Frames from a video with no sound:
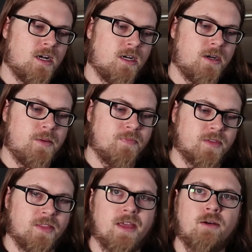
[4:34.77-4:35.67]

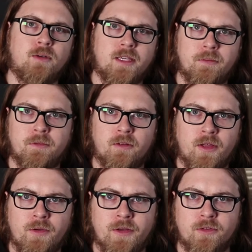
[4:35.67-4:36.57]
And that will keep your
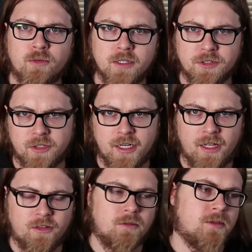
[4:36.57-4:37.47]
low end real
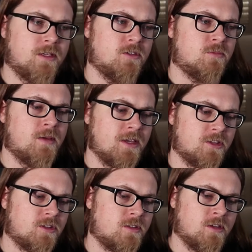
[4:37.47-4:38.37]
solid, because
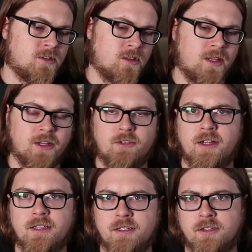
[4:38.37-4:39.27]
bass does a lot of
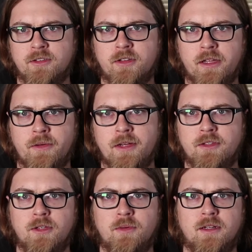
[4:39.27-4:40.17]
transients in the low
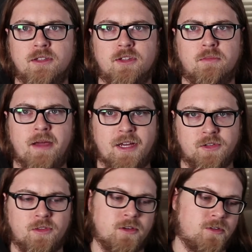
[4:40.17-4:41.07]
end, so you want to
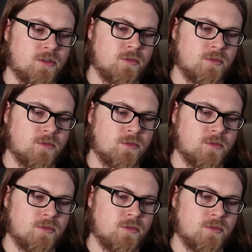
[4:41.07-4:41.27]
smash those.